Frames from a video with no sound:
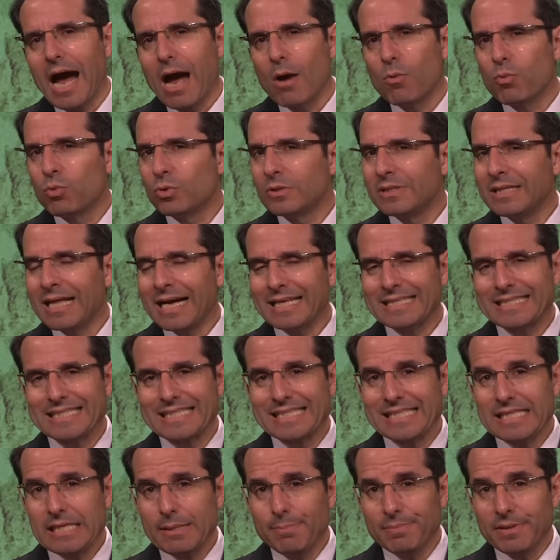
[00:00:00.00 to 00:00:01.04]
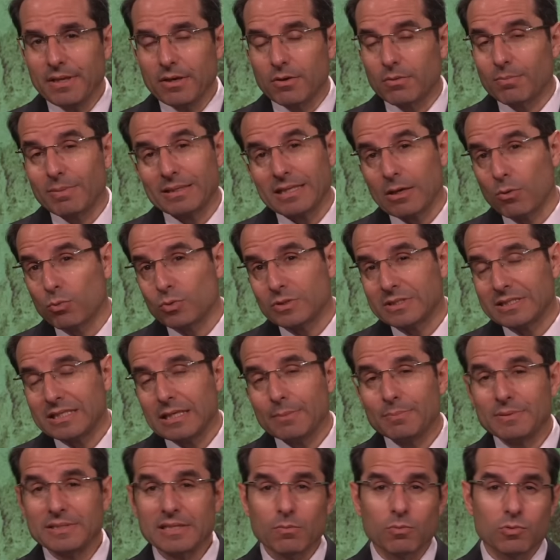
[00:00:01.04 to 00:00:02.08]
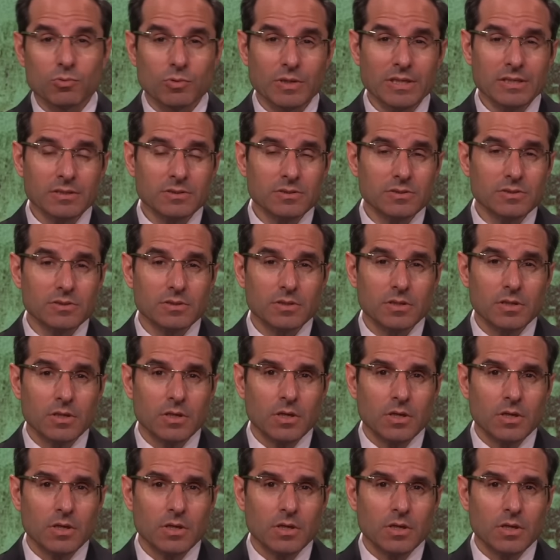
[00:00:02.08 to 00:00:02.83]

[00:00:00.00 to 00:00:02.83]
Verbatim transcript: I would not sleep there, but I would sleep somewhere else?